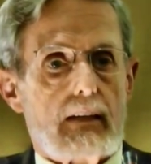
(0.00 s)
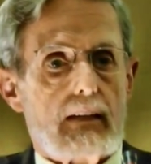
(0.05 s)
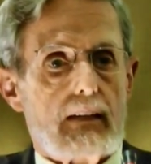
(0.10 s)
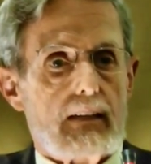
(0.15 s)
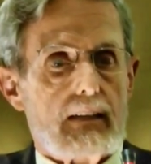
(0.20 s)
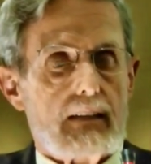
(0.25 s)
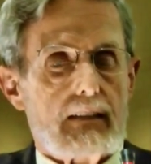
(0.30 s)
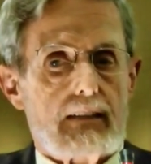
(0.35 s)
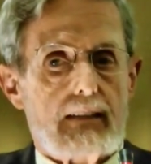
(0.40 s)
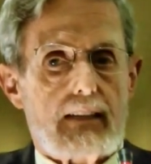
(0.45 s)

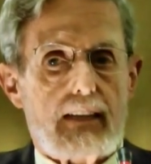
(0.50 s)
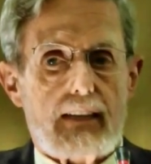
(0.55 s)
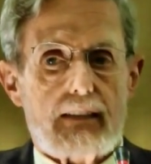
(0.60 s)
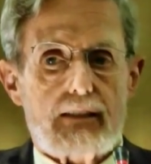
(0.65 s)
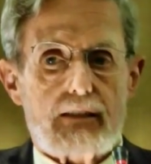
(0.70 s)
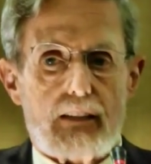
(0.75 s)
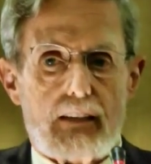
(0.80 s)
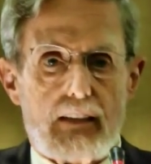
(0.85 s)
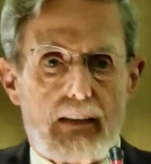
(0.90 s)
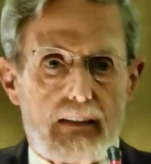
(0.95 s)
uh, to
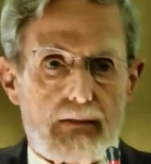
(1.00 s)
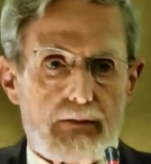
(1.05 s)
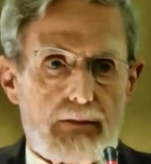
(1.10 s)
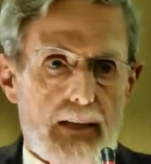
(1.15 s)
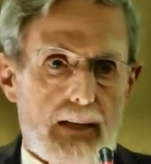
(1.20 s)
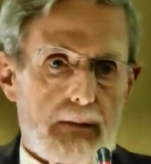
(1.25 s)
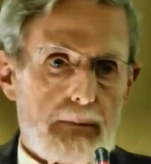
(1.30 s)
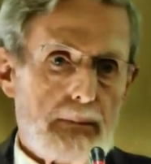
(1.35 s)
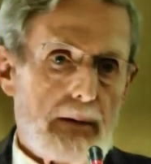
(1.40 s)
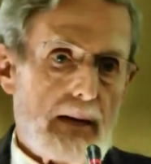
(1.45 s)
get your
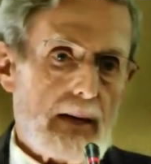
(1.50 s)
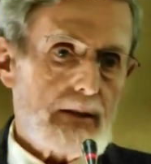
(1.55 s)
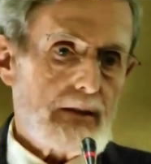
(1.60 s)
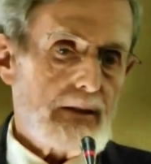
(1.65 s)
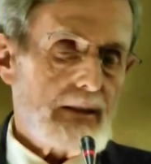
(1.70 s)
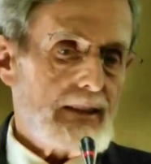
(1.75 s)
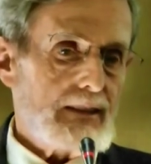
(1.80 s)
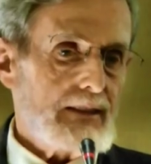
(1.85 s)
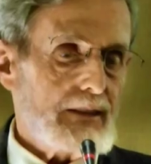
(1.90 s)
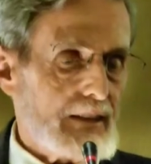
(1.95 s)
uh,
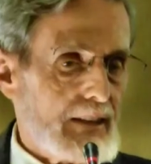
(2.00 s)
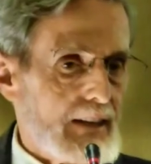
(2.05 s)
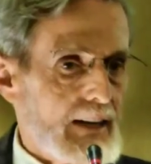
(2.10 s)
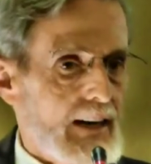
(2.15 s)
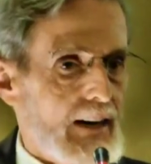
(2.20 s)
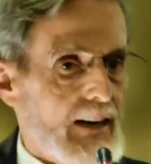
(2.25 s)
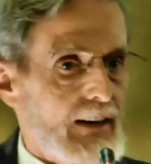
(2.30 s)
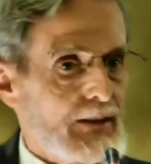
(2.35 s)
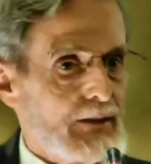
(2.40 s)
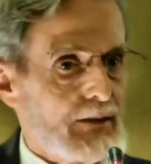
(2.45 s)
petrol in your
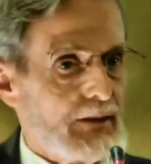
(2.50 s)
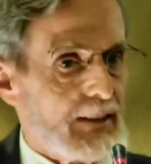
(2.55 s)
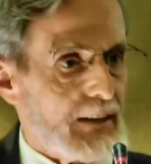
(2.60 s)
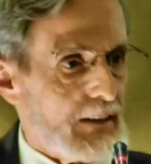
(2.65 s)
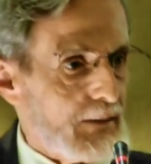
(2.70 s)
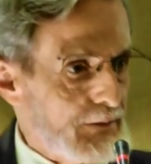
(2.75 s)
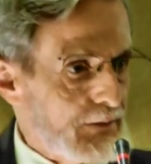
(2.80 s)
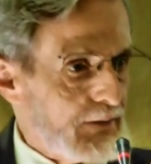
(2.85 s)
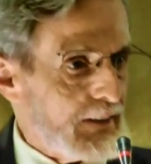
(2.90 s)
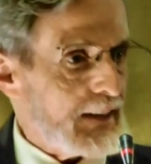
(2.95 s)
car, you know, you
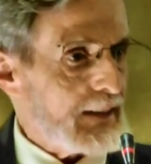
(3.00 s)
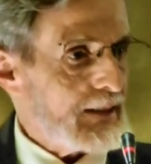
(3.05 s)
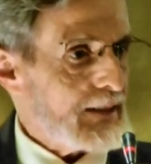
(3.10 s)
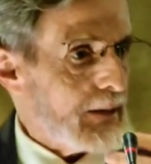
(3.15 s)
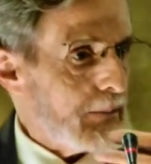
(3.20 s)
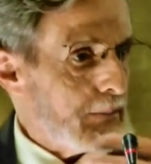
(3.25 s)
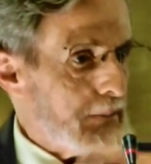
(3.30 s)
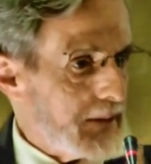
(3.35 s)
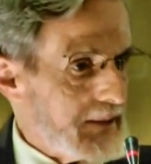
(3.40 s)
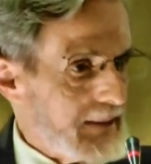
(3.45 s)
get filled
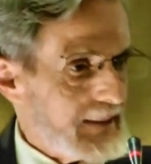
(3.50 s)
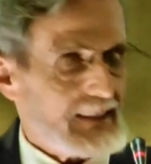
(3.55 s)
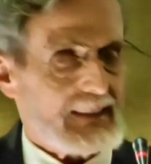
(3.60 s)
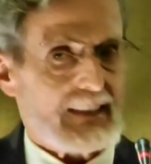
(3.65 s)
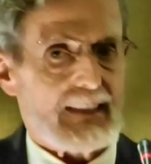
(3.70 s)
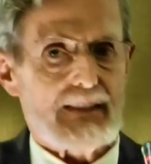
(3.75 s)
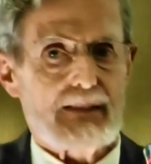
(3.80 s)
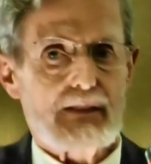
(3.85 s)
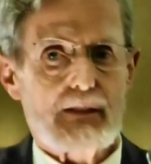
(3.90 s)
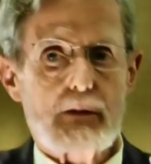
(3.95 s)
up and it's
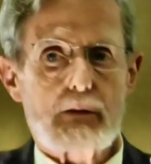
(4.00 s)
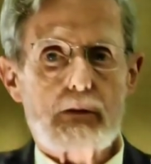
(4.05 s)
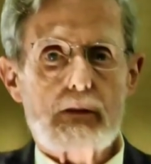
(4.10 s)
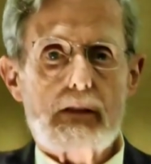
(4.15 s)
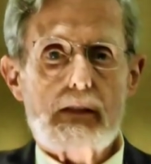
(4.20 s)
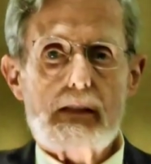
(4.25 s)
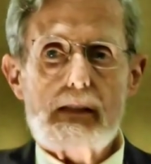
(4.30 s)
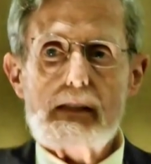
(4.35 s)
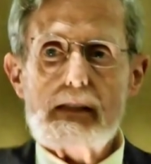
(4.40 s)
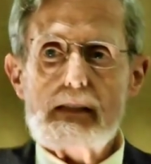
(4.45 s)
in you.